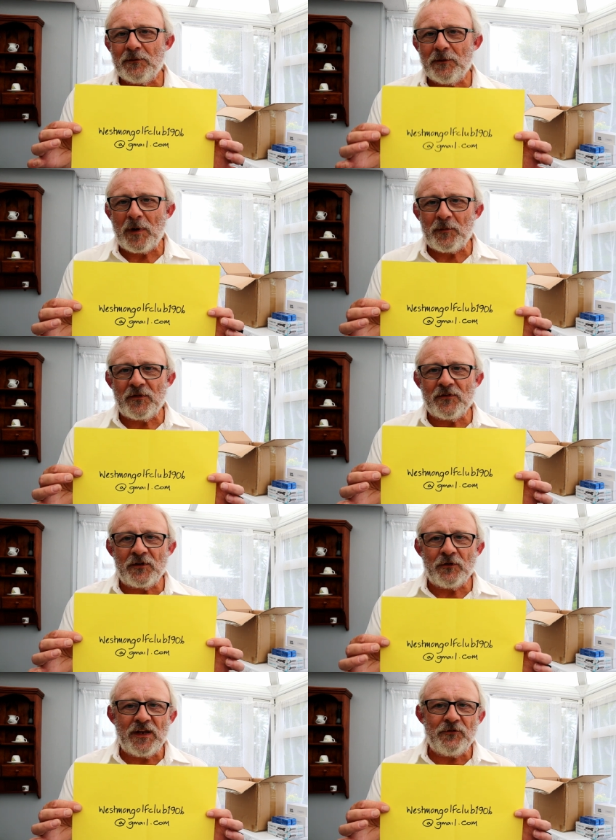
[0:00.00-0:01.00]
Remember that
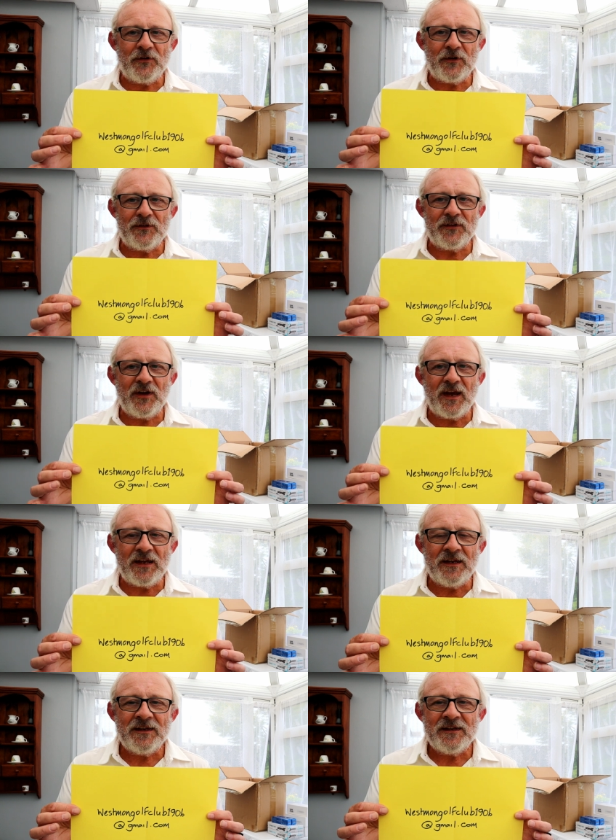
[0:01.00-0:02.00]
the green fee on the
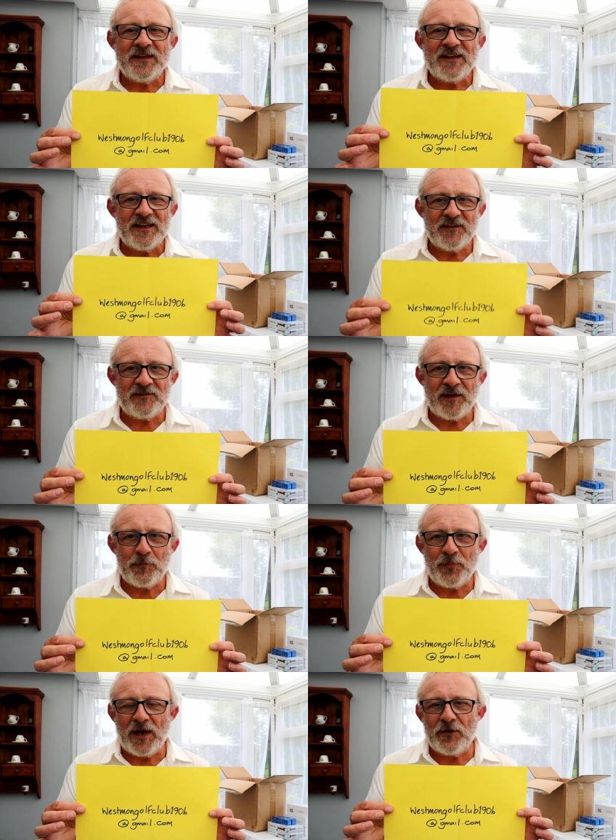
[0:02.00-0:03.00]
day is
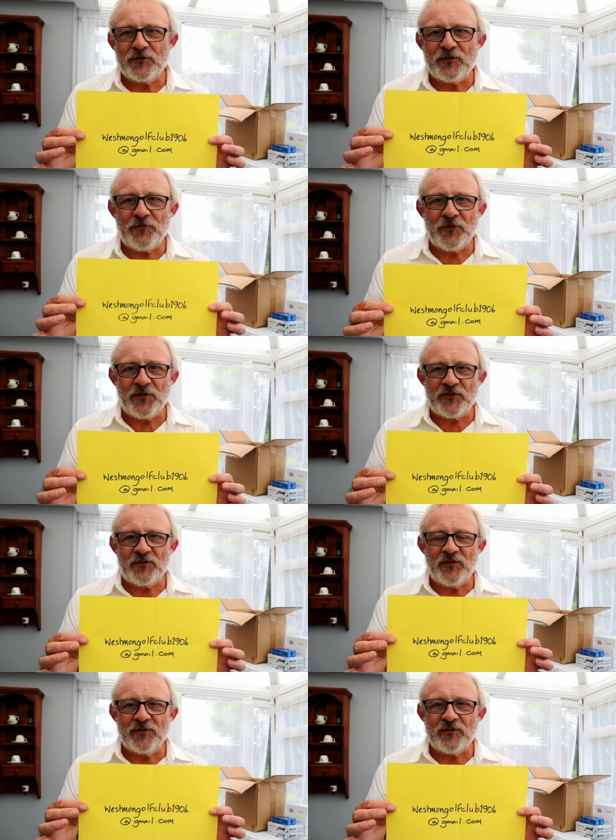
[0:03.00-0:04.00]
£10 for
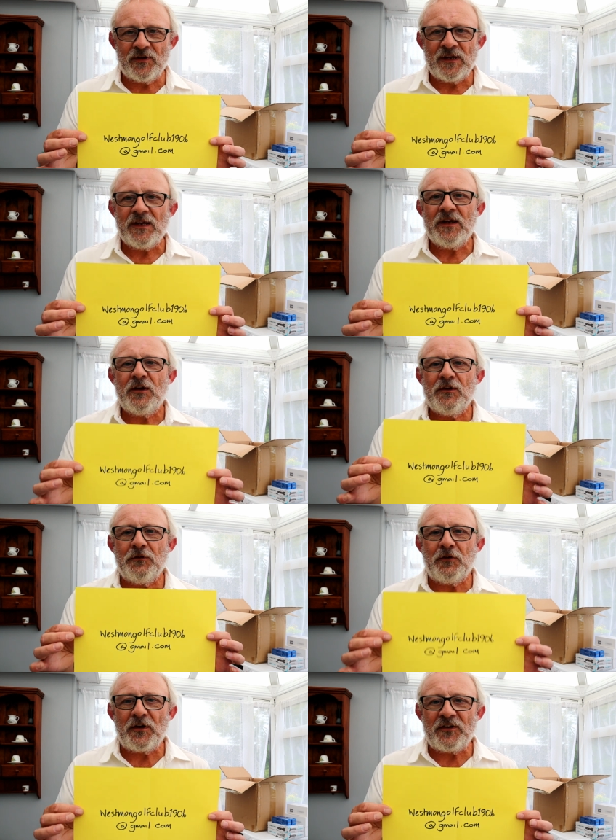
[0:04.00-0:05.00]
visitors.
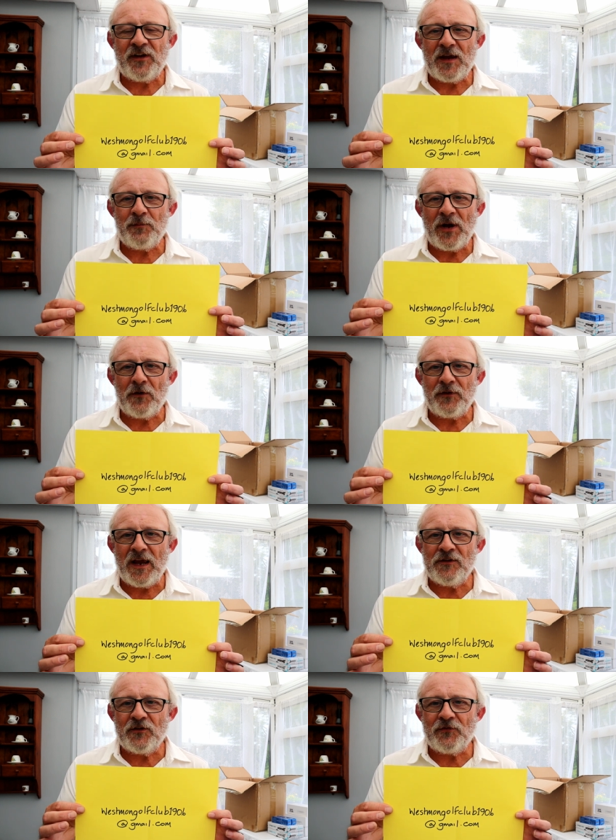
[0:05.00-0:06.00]
You've got a £10
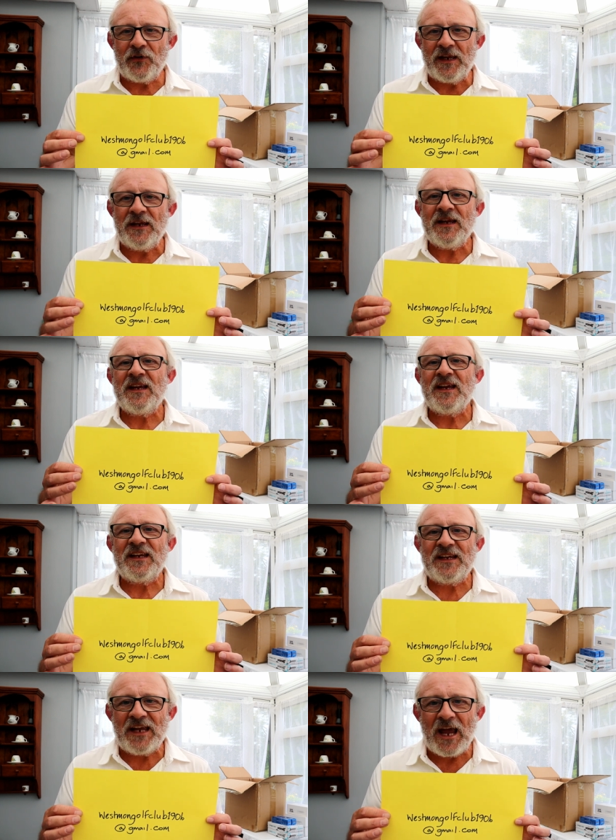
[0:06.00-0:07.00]
entry fee
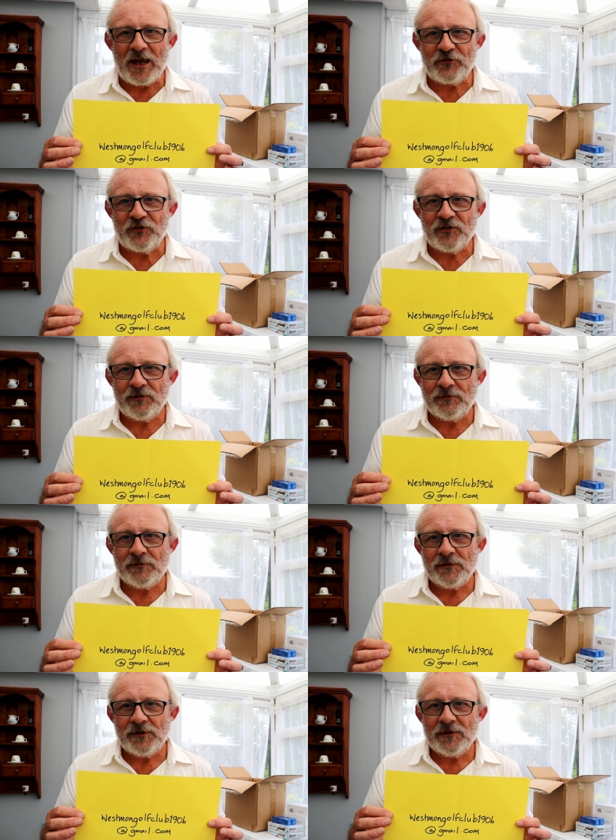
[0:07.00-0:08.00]
cash.
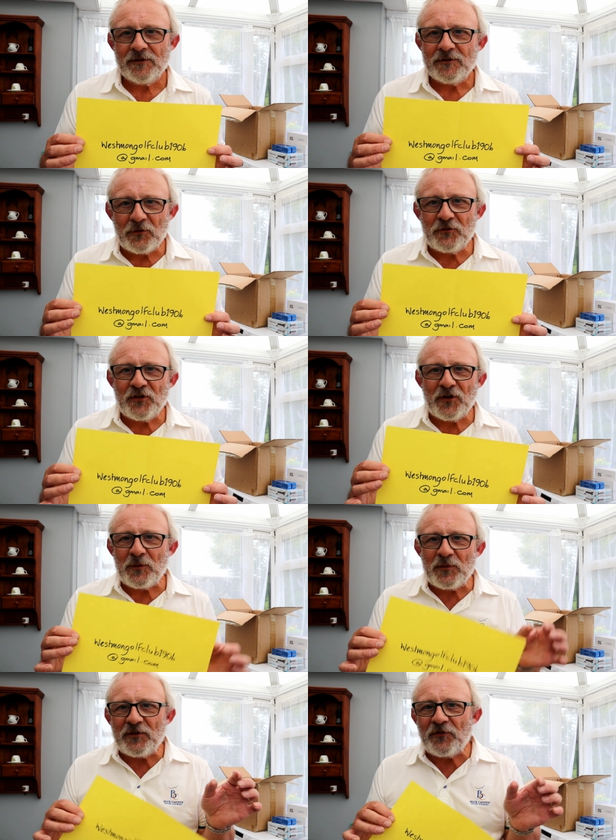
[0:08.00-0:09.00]
Don't turn
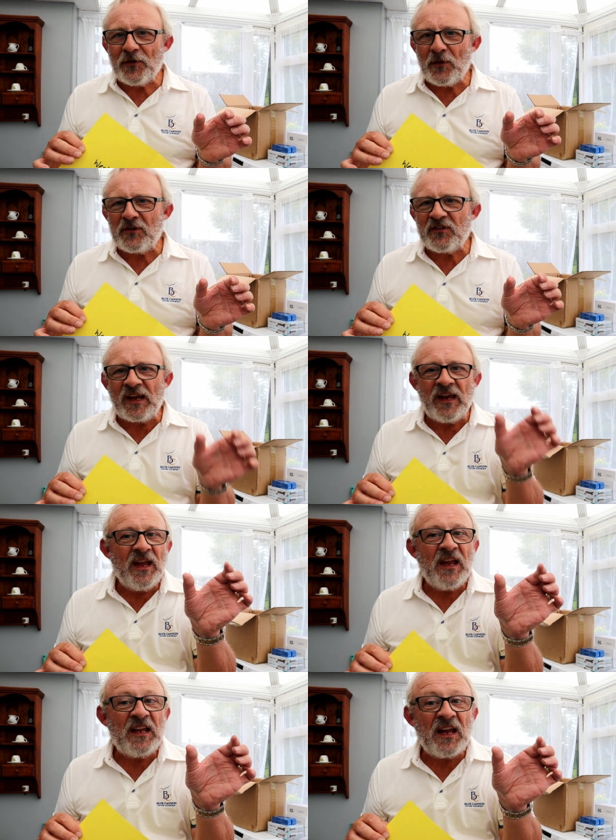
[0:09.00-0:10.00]
up with your phone and say,
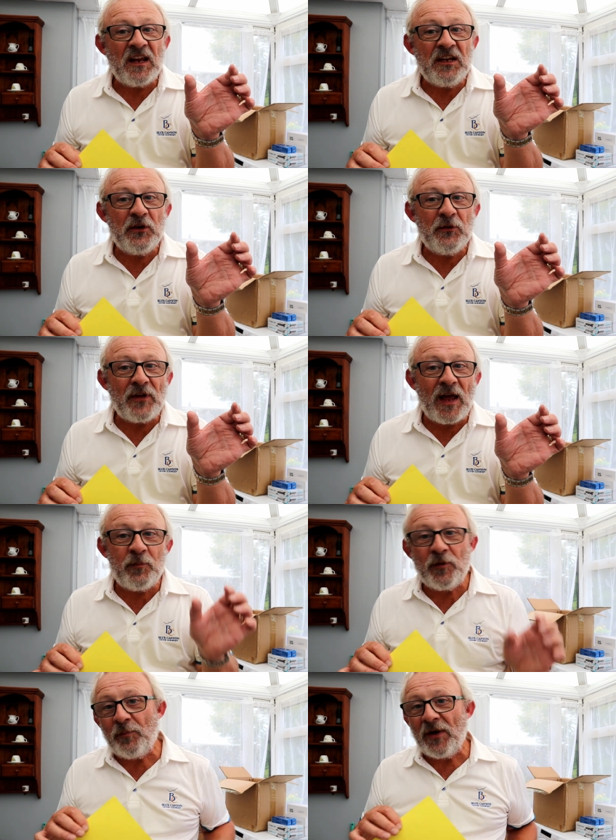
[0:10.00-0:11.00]
can I use
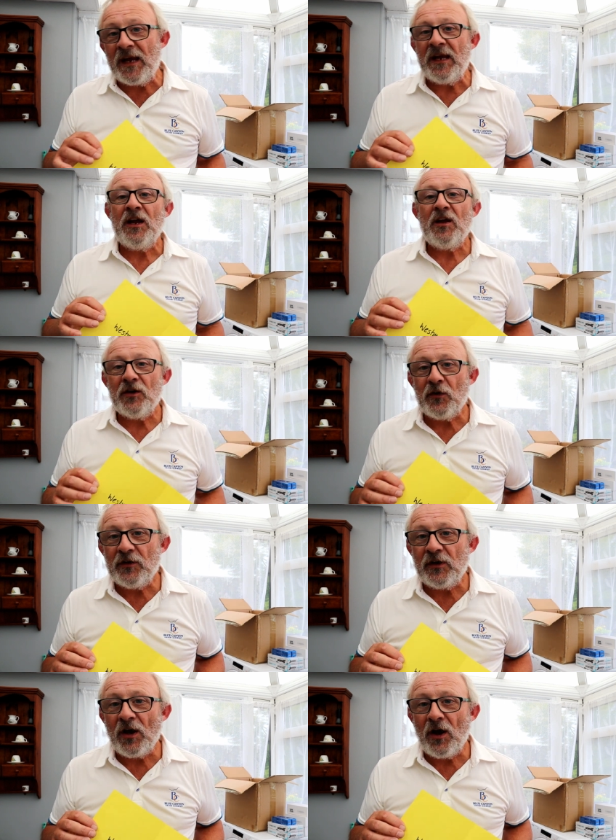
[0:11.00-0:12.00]
Apple Pay? No,
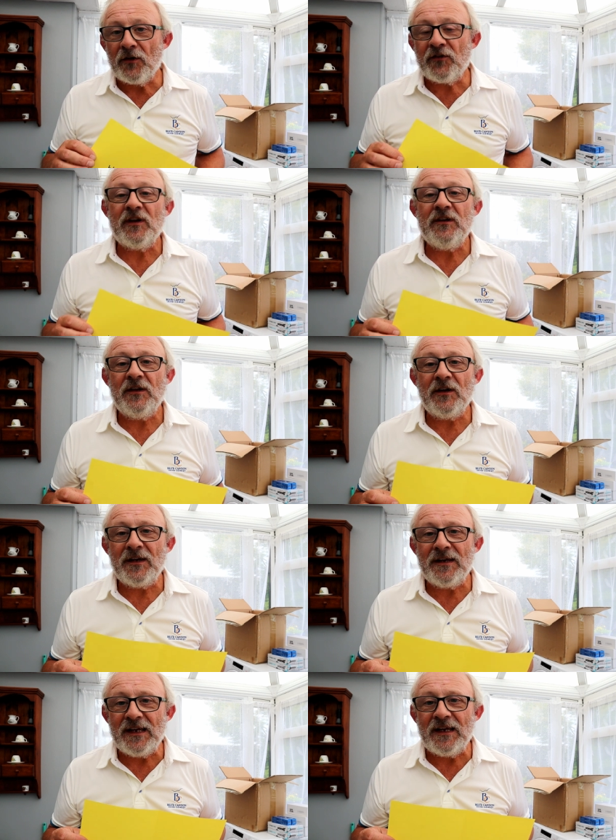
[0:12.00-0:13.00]
you can't. You're
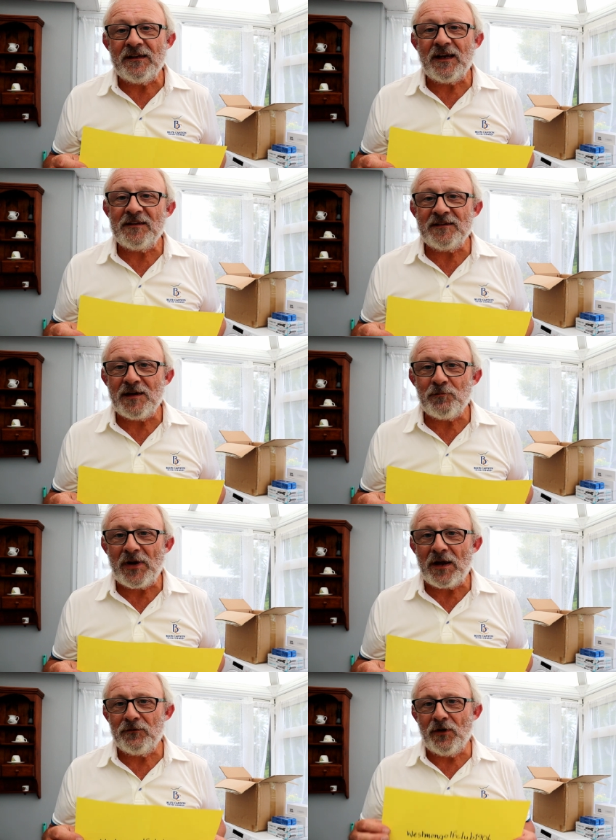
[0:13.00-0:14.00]
going to need a
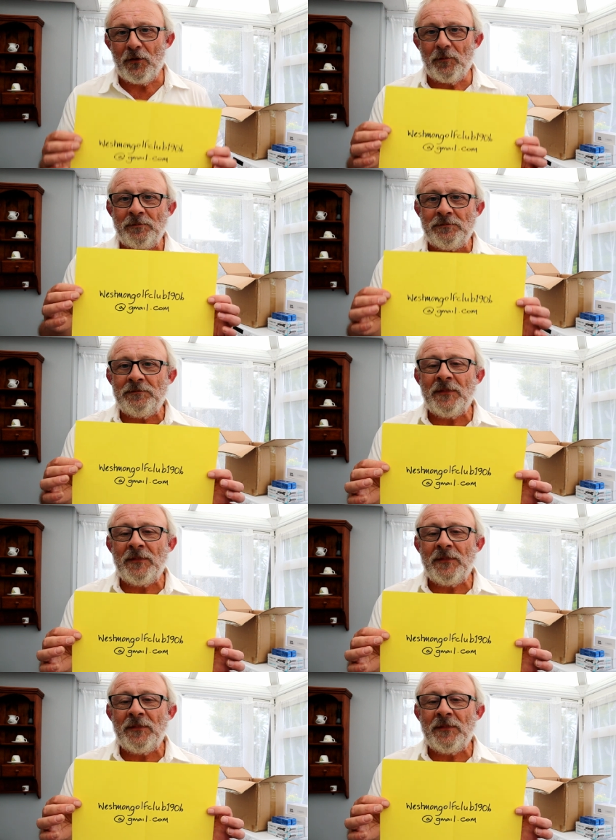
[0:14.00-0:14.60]
£10 note.